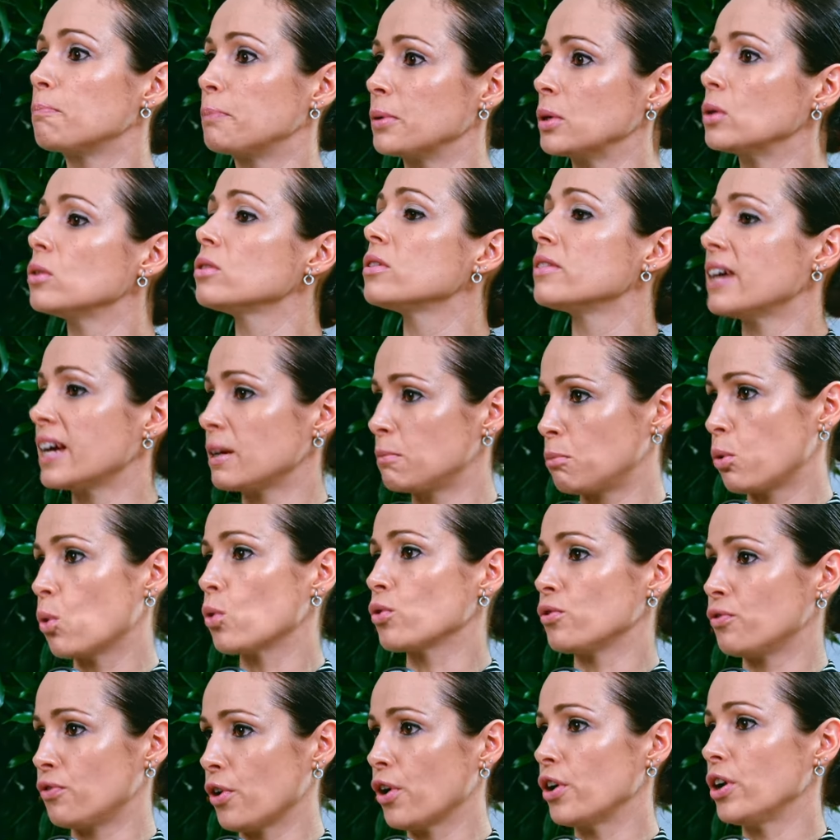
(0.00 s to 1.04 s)
build that
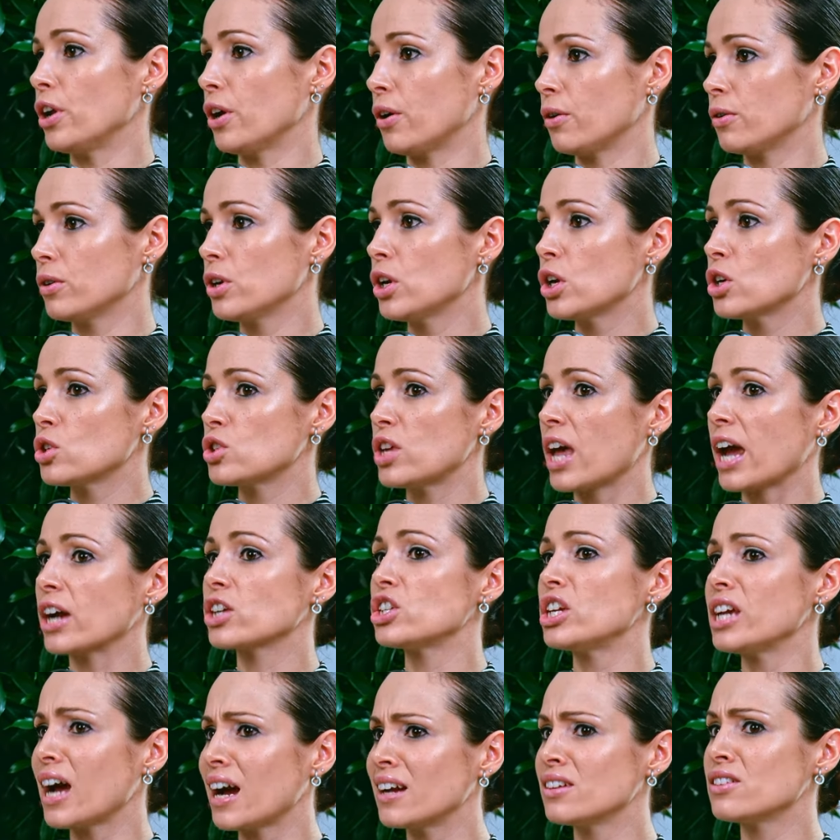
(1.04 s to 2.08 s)
portfolio. So
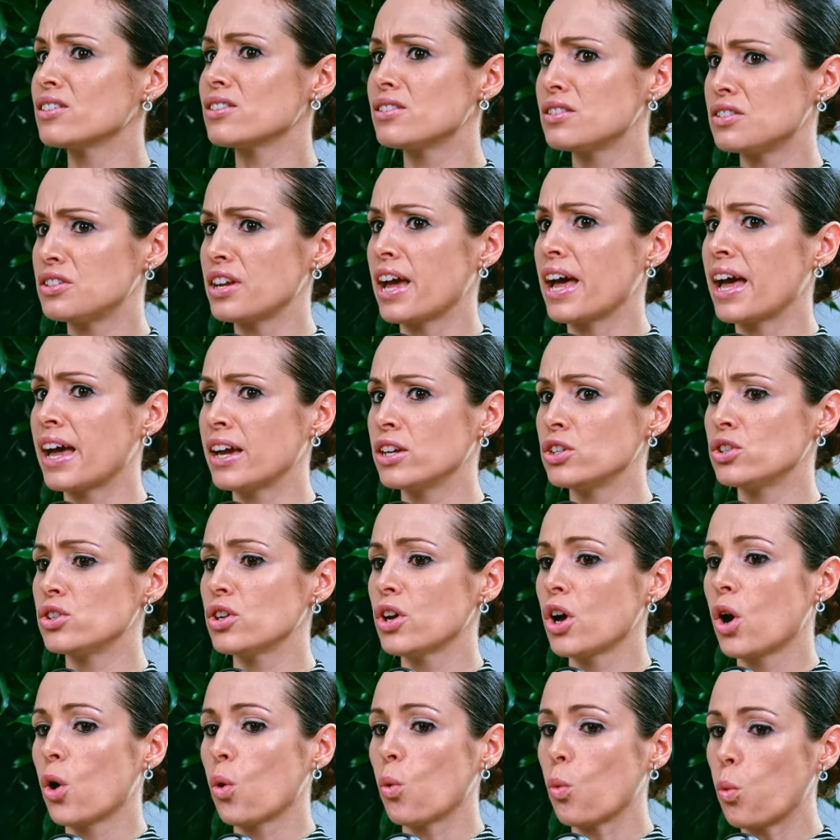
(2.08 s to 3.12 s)
actually understand
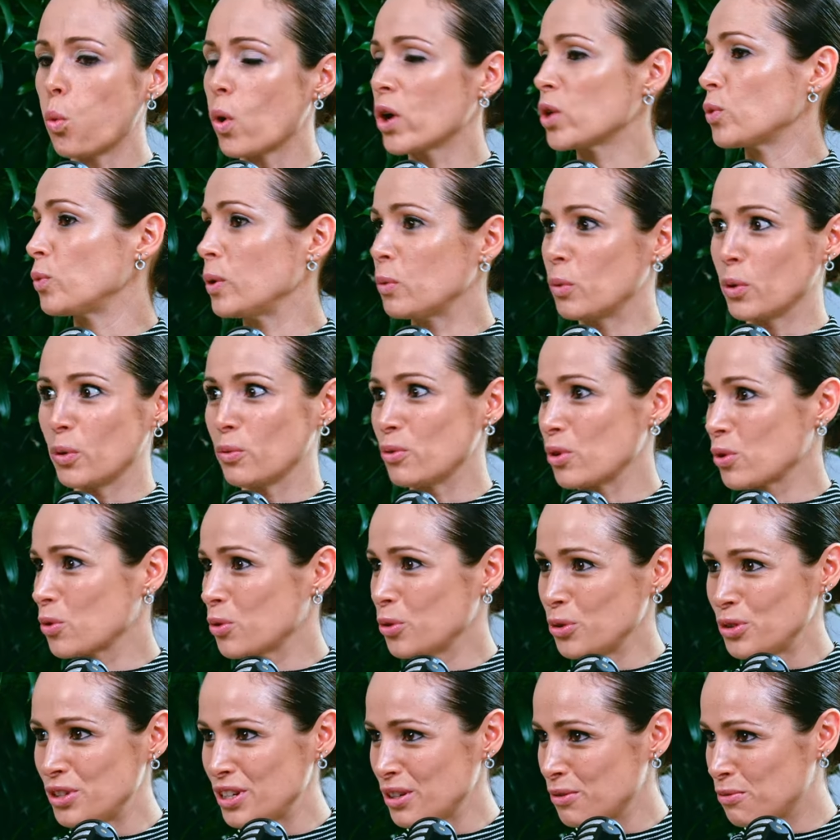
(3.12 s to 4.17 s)
what we were
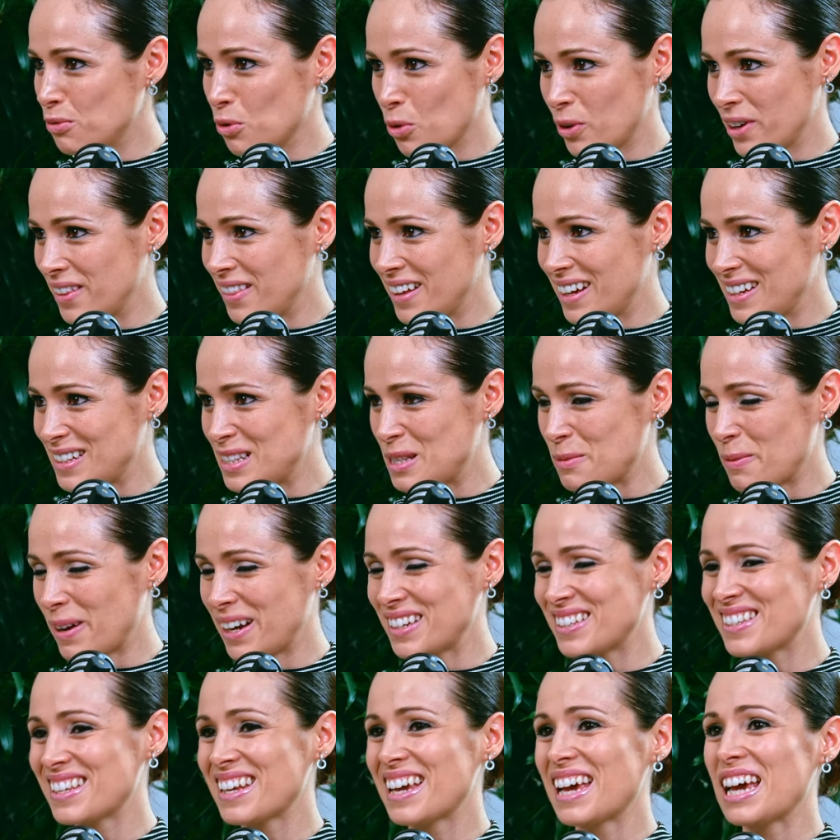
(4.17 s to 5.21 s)
recruiting for in that
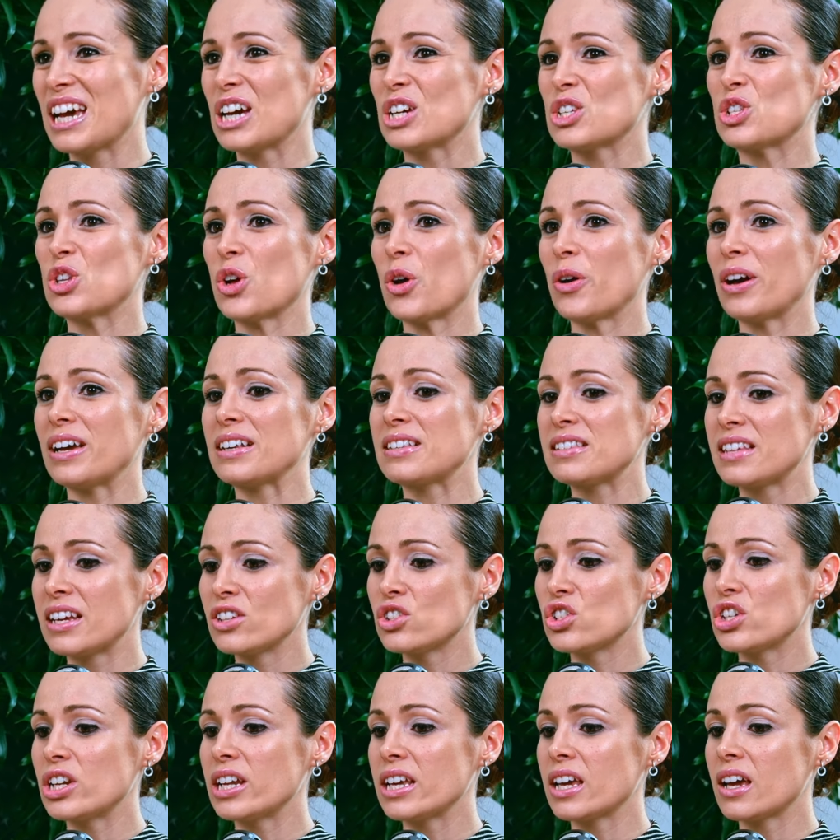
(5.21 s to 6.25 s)
space. So
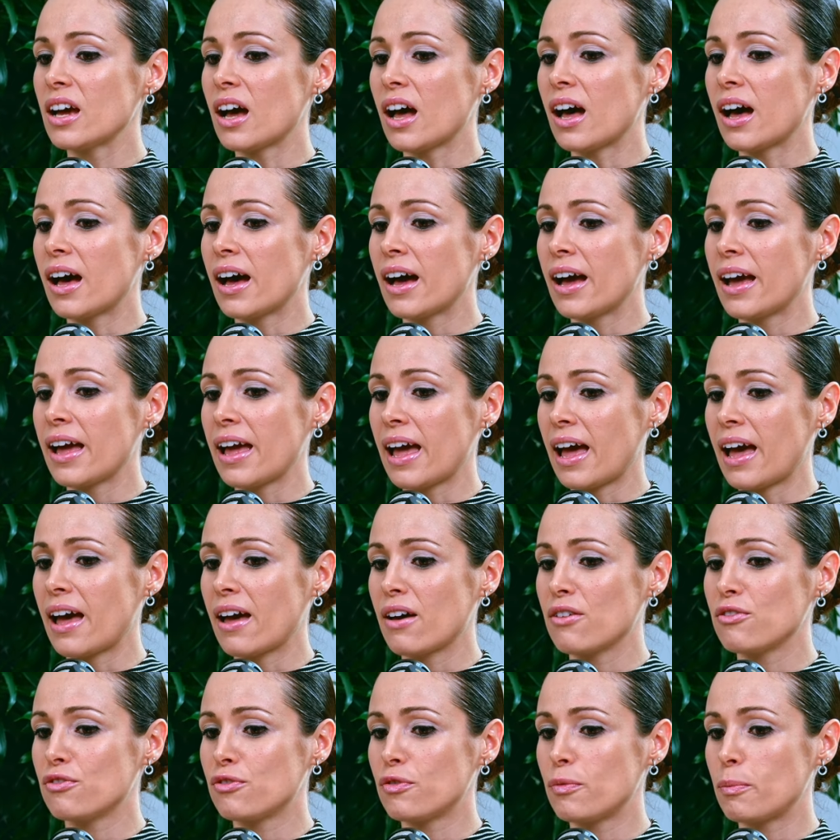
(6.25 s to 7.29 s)
essentially, I
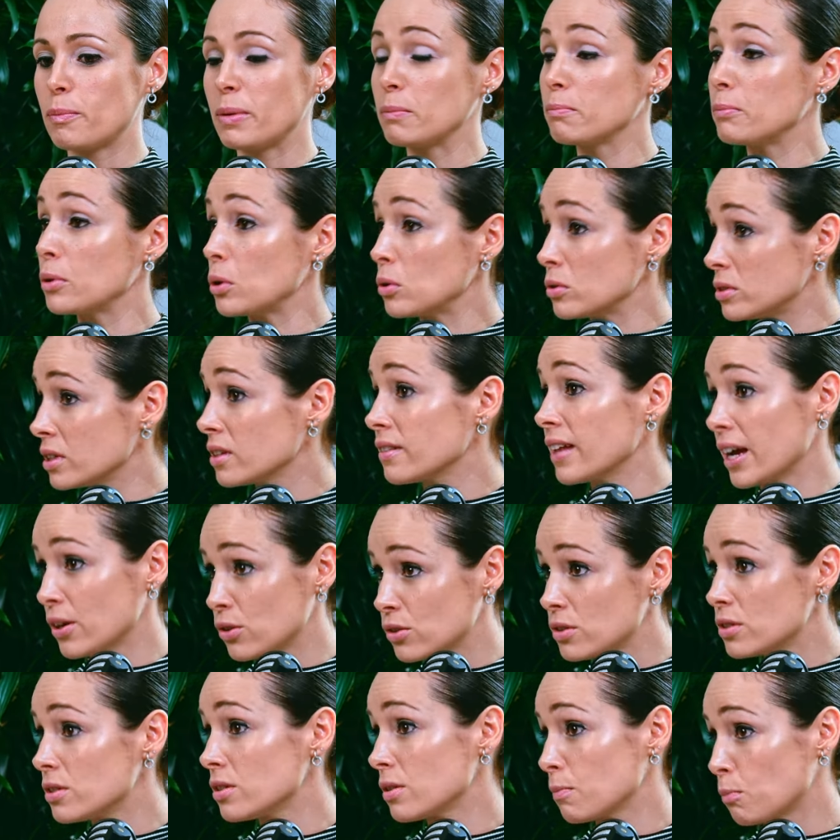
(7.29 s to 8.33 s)
have been building
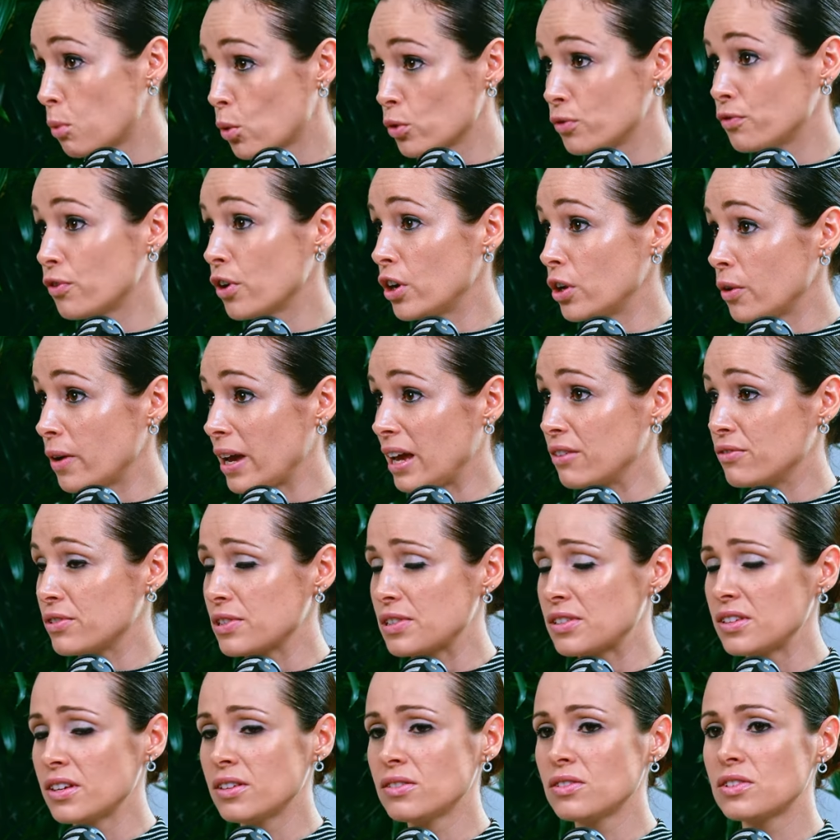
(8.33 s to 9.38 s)
that portfolio ever
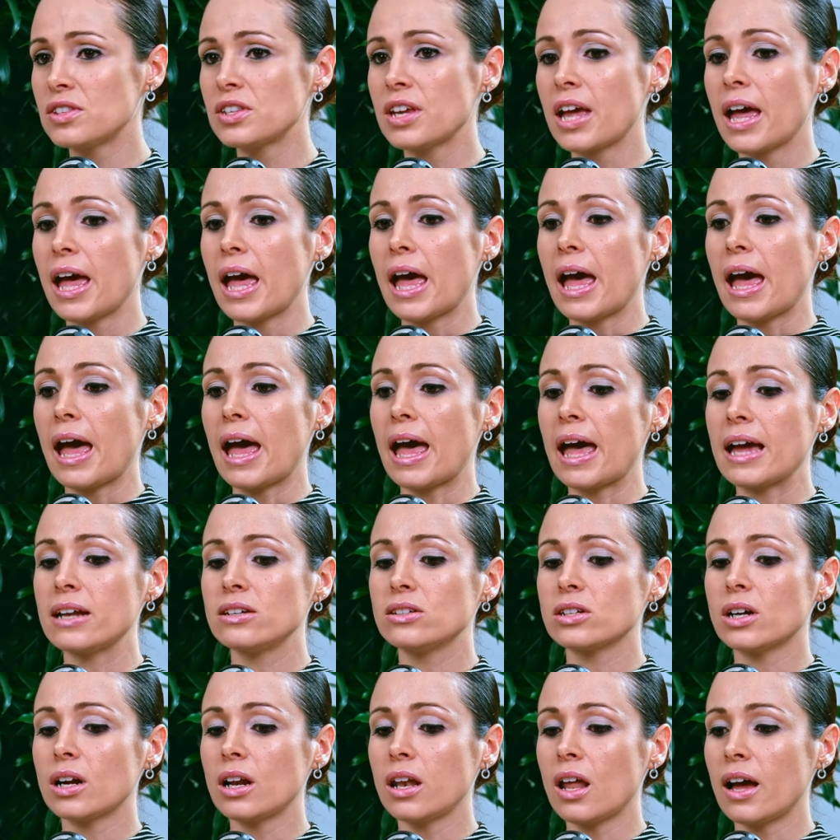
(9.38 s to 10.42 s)
since.
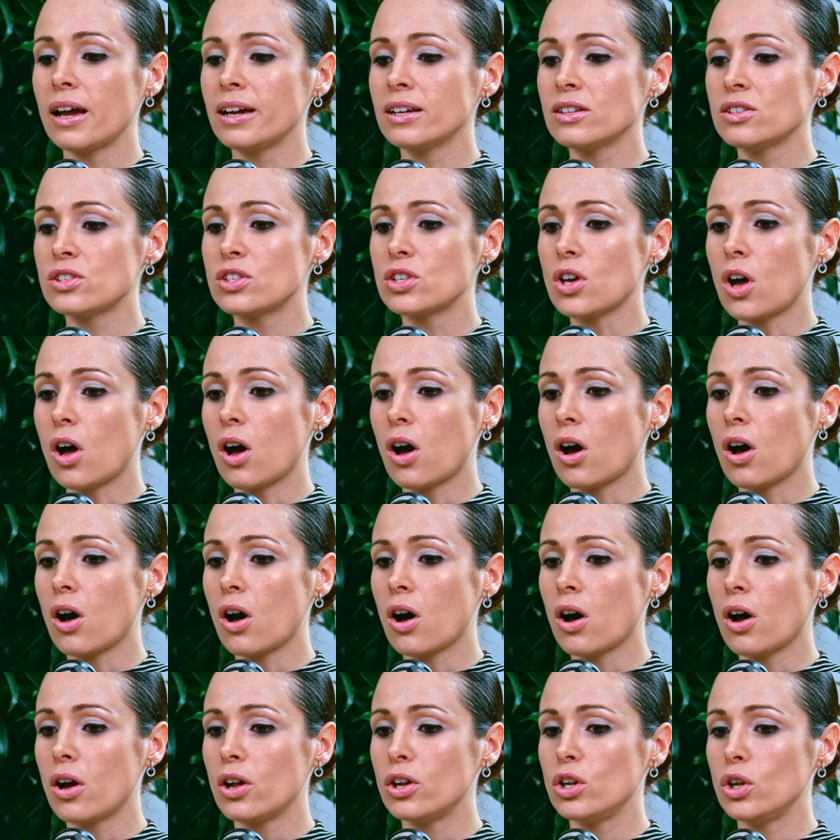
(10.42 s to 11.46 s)
And clients
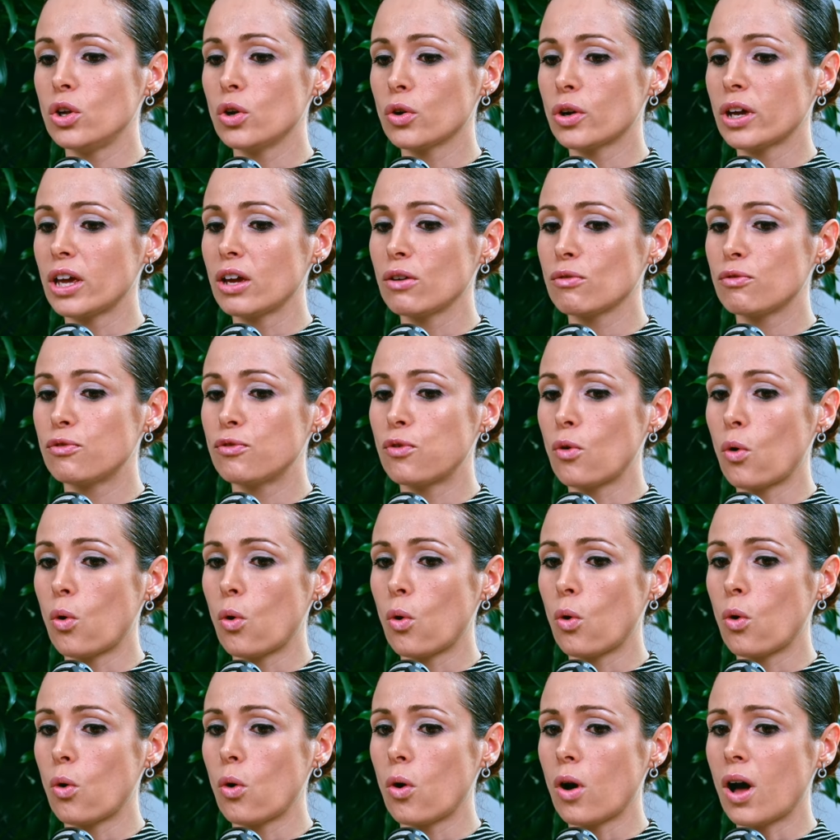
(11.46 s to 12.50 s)
are looking
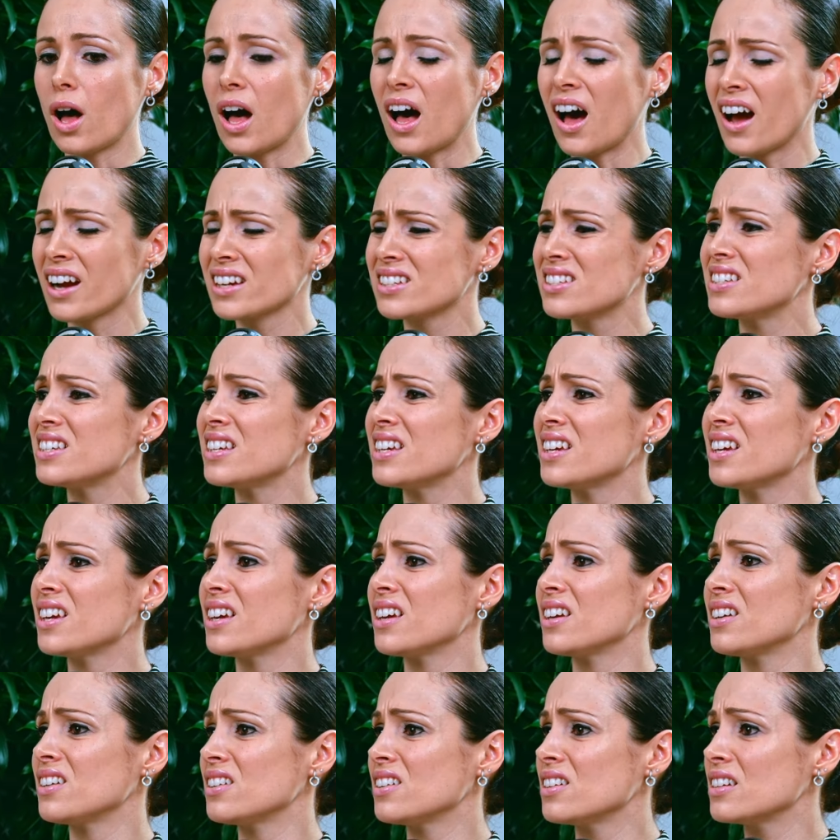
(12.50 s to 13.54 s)
for
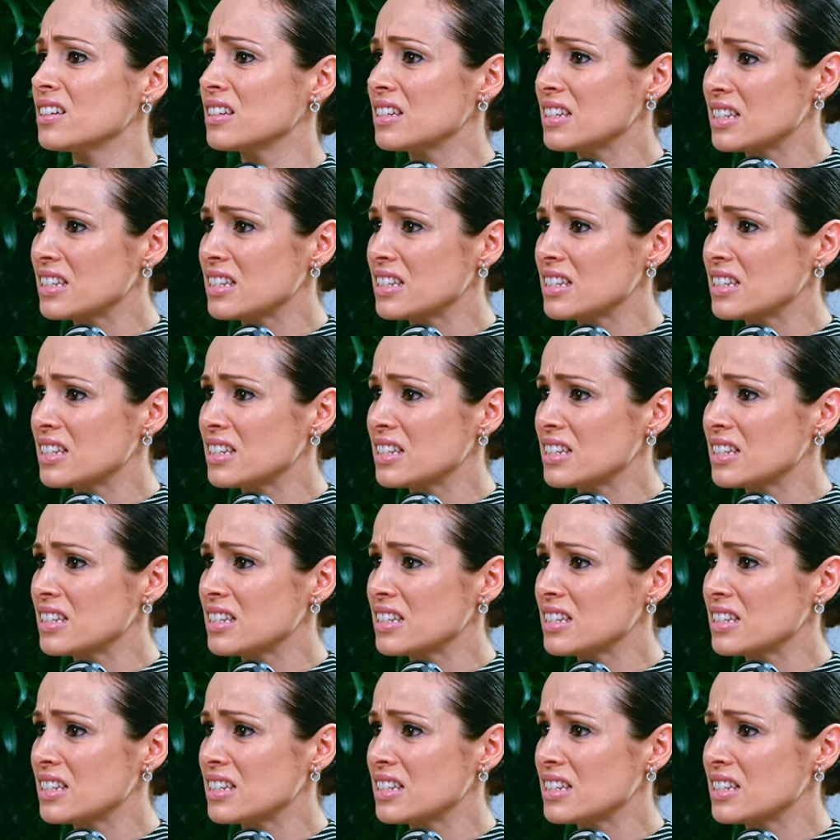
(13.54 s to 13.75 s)
IT